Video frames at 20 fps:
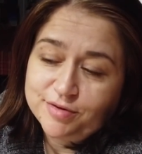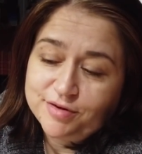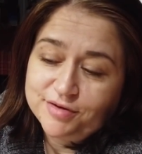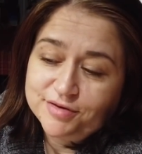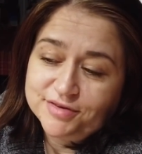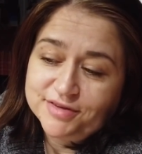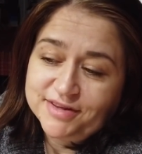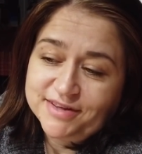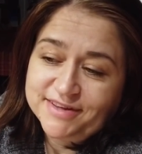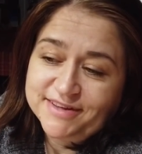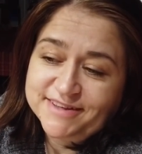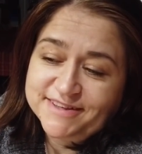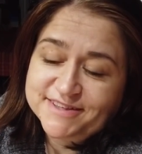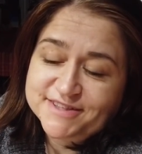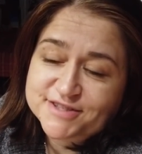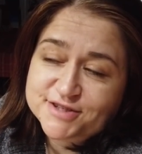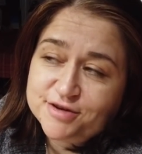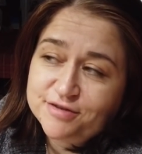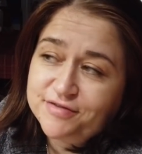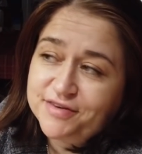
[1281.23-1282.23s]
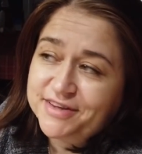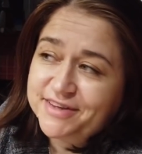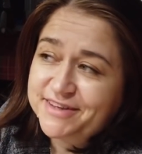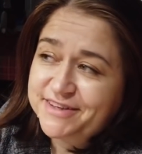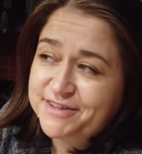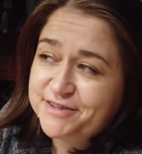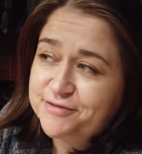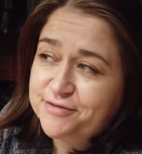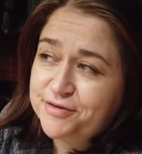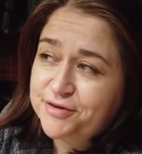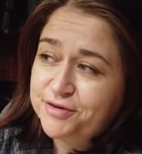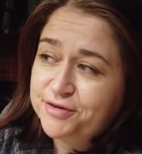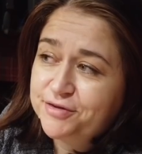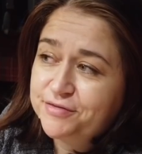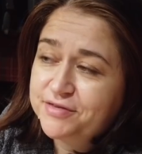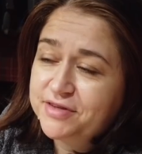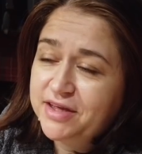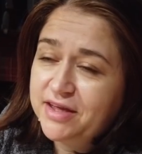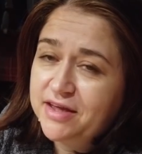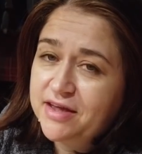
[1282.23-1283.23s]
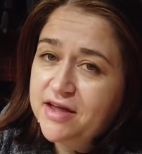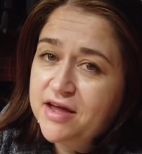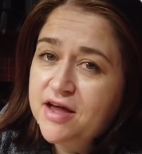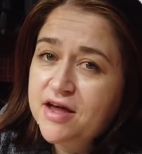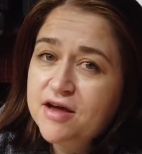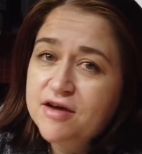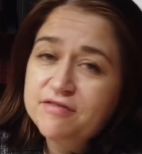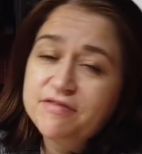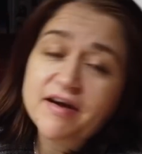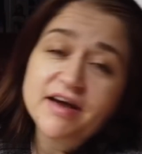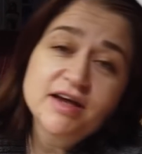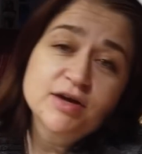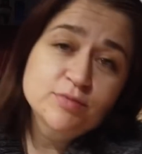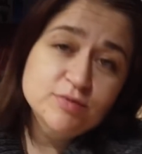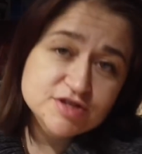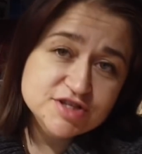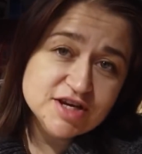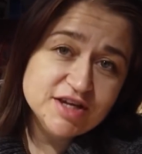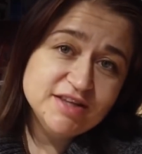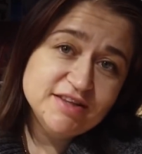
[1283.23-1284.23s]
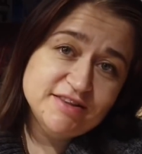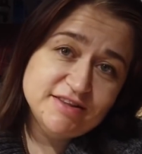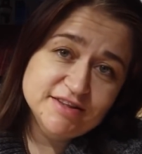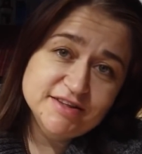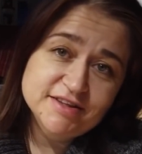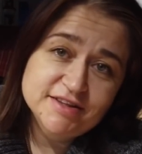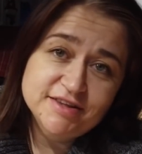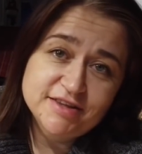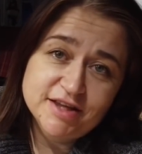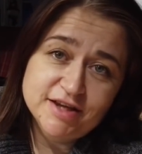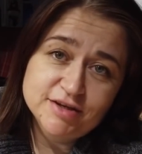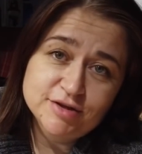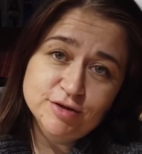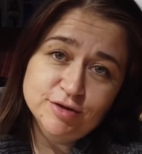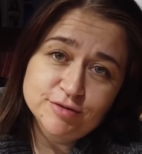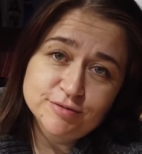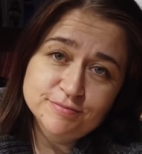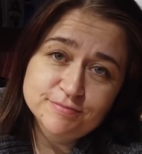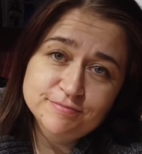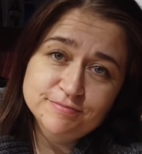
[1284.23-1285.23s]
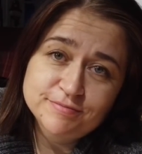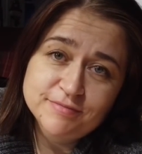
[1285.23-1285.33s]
on the sofa there in front of the fire, which I didn't turn on.